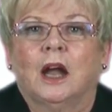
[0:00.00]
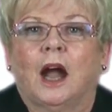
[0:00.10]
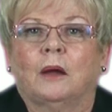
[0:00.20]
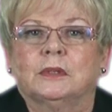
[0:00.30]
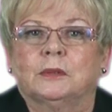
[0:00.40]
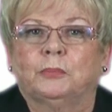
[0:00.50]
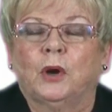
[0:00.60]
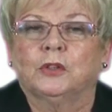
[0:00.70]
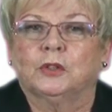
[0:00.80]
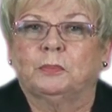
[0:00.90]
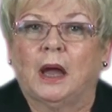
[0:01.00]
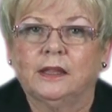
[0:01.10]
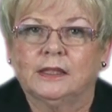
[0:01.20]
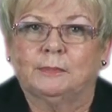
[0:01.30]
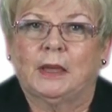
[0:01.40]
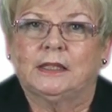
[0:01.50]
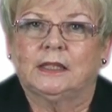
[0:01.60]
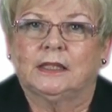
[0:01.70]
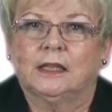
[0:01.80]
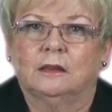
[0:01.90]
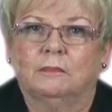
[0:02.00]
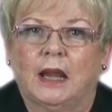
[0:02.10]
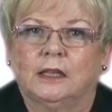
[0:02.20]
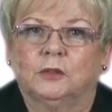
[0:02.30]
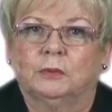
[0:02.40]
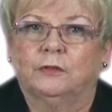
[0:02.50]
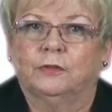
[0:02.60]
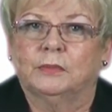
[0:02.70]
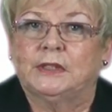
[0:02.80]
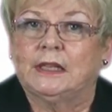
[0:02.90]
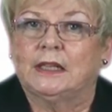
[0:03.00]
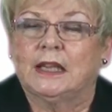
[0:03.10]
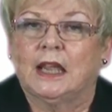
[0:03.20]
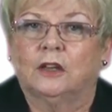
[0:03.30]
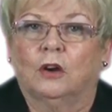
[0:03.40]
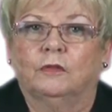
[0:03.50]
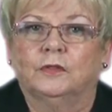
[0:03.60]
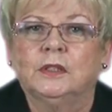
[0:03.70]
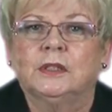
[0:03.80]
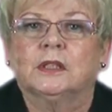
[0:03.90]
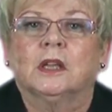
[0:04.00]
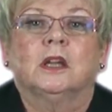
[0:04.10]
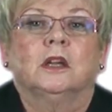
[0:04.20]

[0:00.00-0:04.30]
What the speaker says: I was approached by the Spastic Centre Management from Sydney Head Office